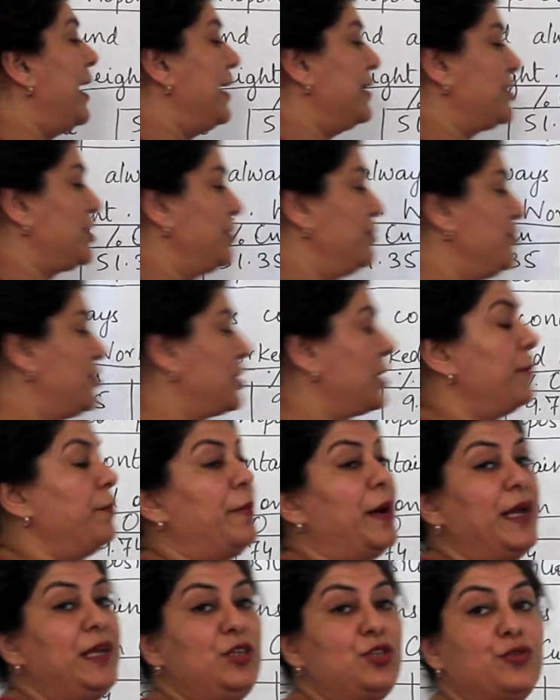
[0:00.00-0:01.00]
atoms
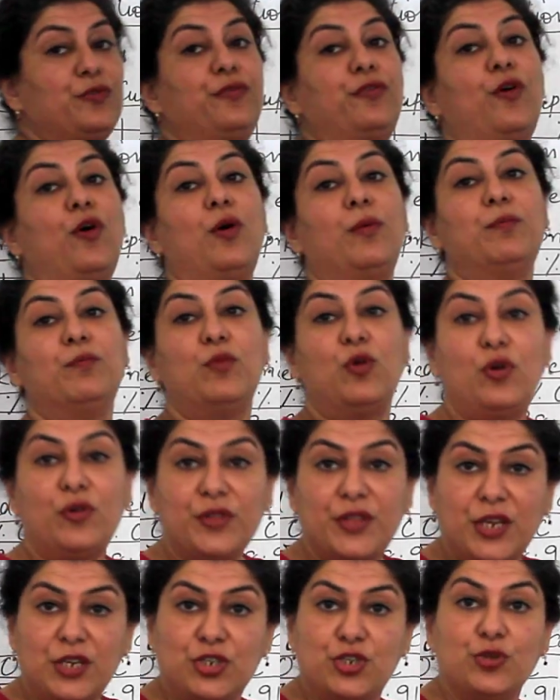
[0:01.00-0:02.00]
combine to form
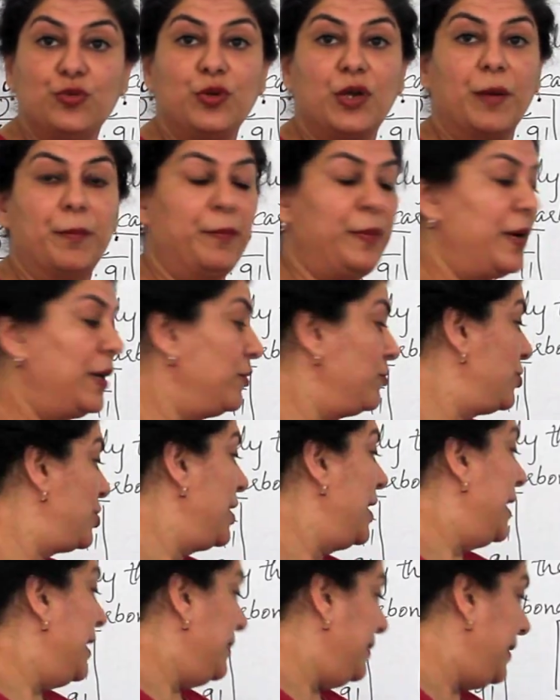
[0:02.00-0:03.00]
more than two
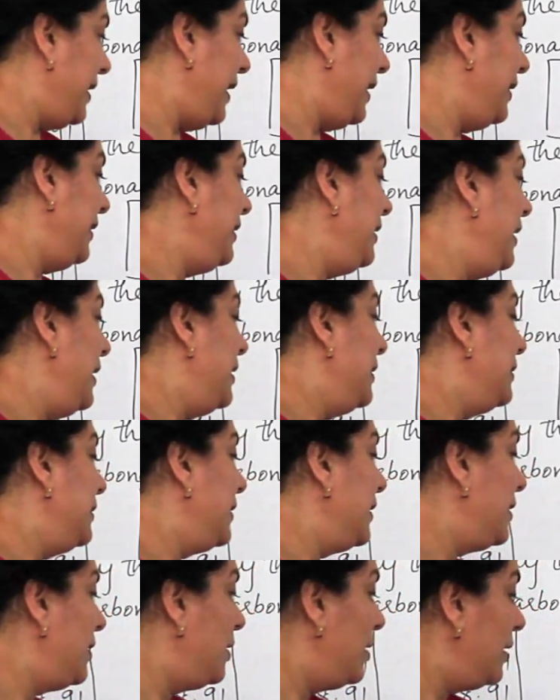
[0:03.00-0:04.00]
compounds, then
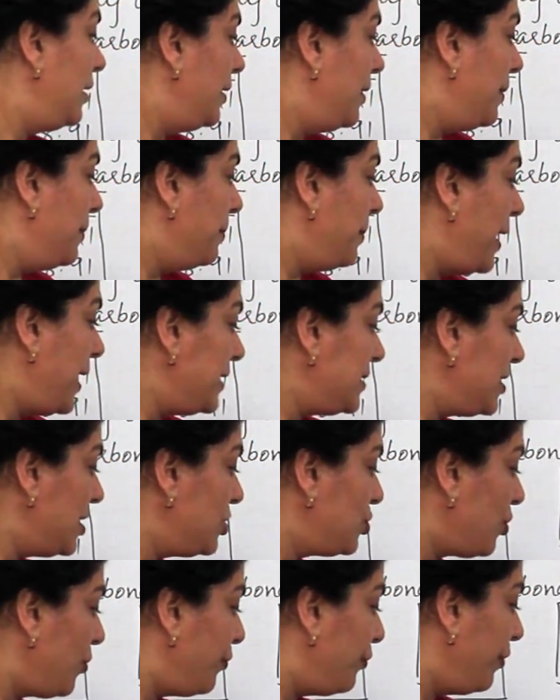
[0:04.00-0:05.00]
the
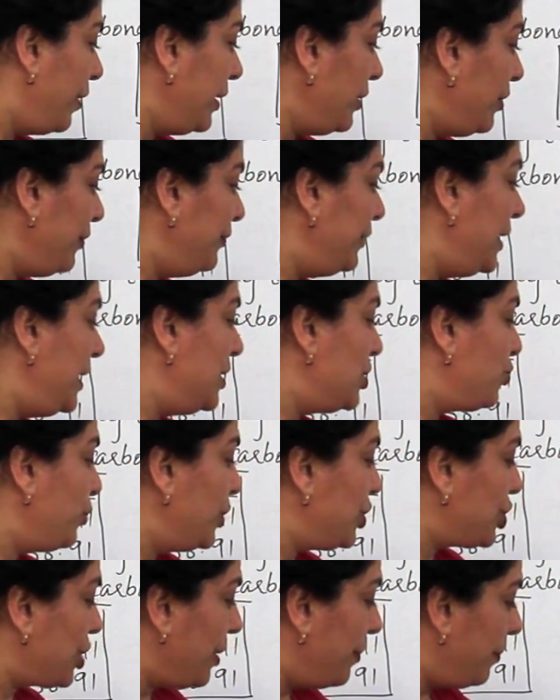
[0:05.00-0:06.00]
masses of one of these
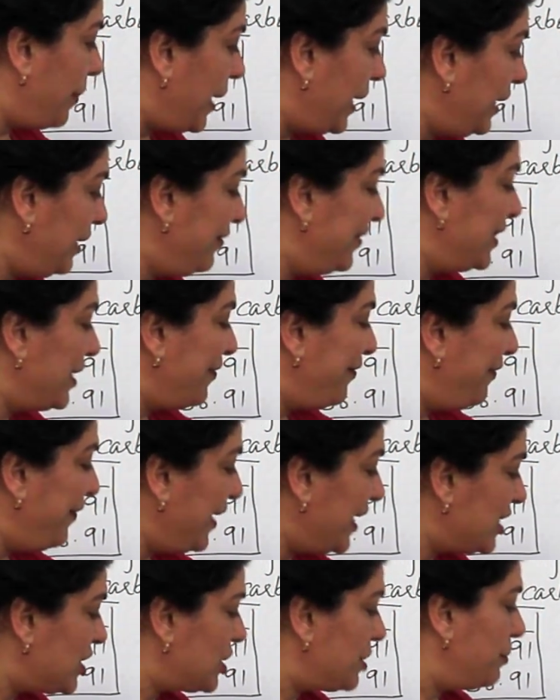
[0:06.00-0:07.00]
which combine with the
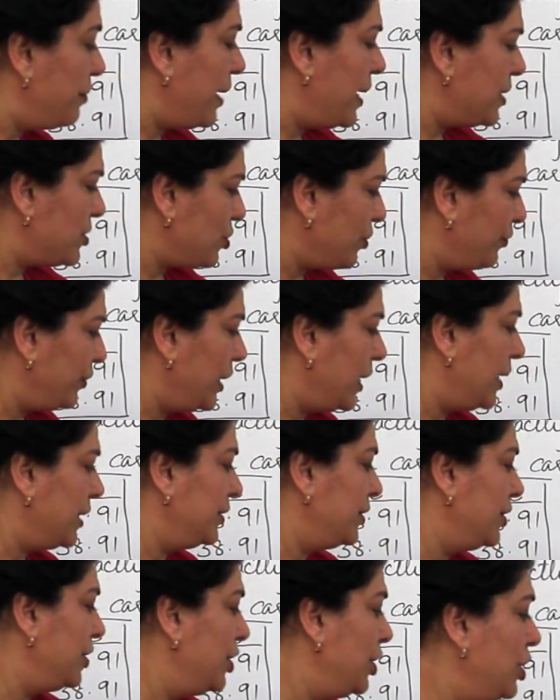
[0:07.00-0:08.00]
fixed mass of the
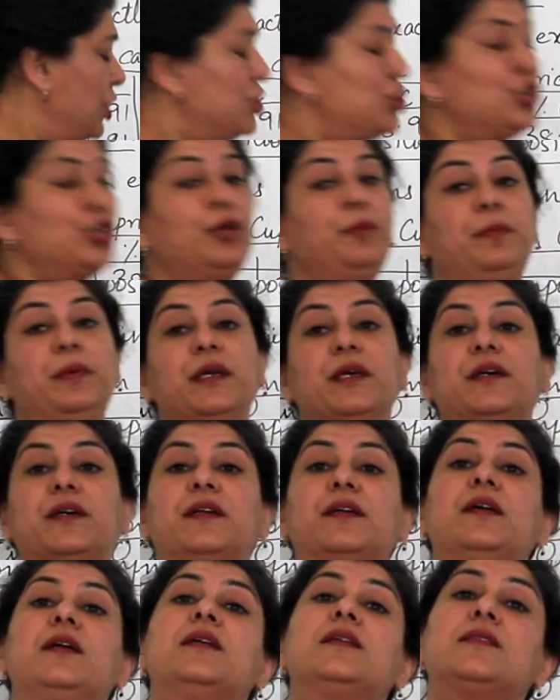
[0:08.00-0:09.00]
other should
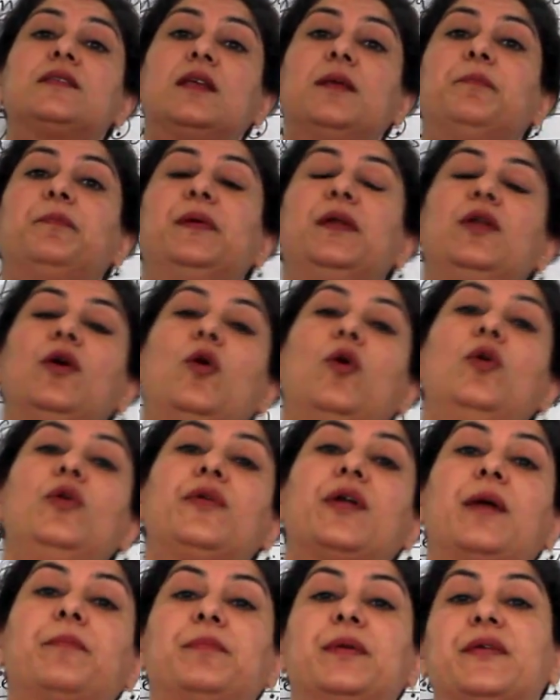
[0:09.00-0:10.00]
bear simple
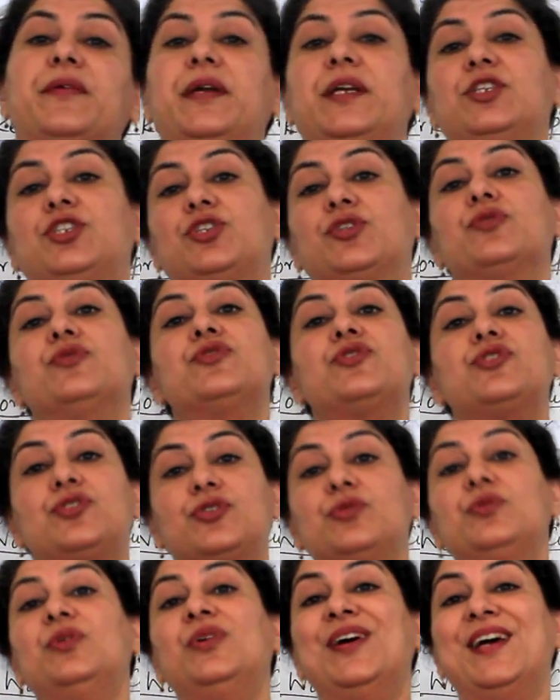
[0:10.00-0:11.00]
whole number ratios
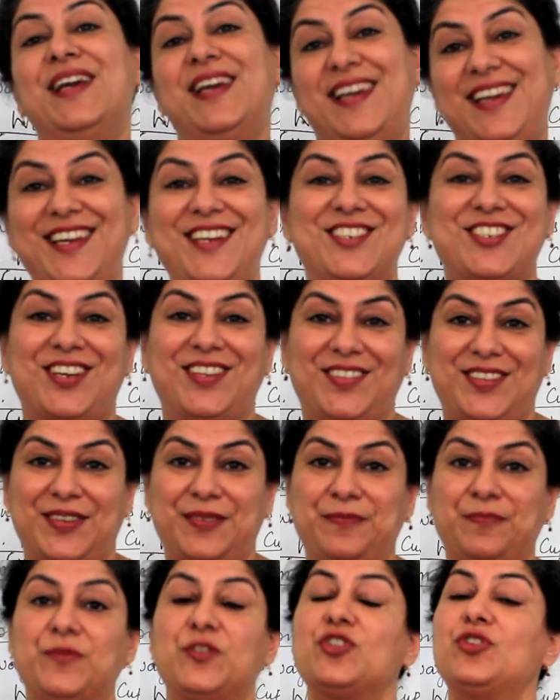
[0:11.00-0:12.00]
to each
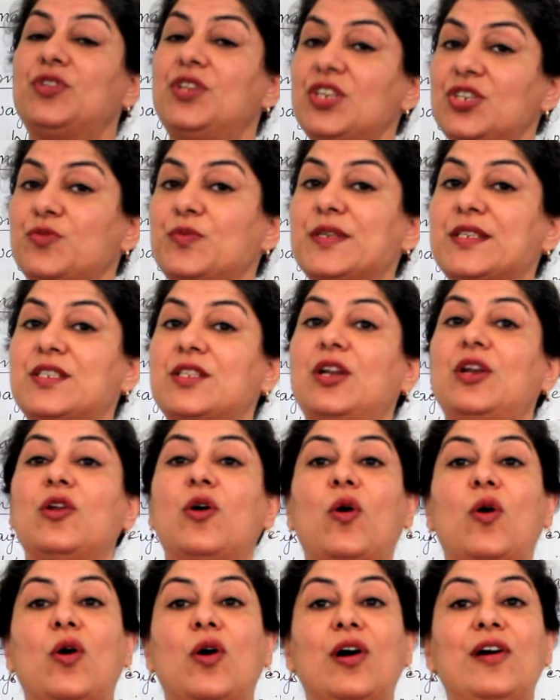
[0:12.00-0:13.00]
other. So this was the
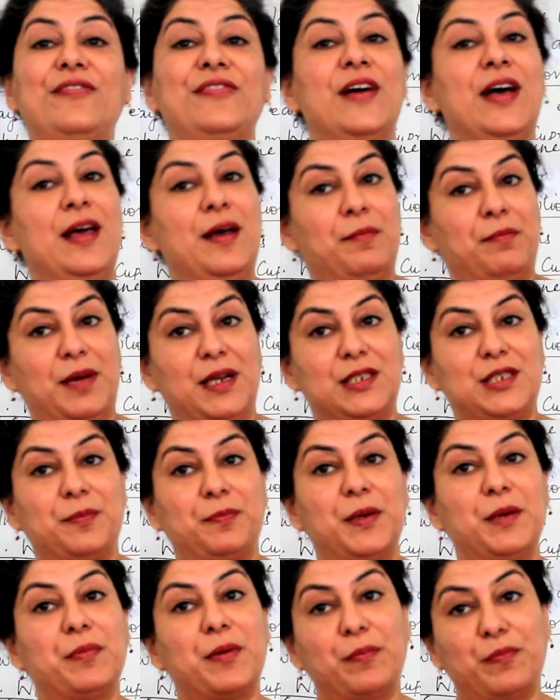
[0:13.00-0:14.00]
law of
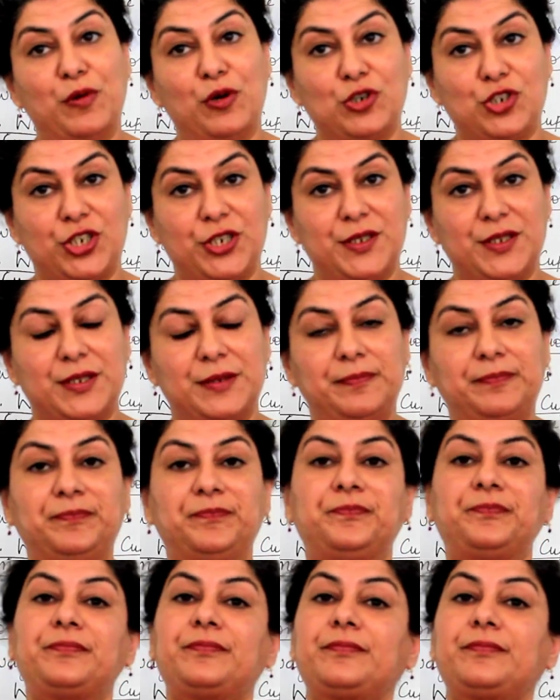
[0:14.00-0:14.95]
multiple proportions.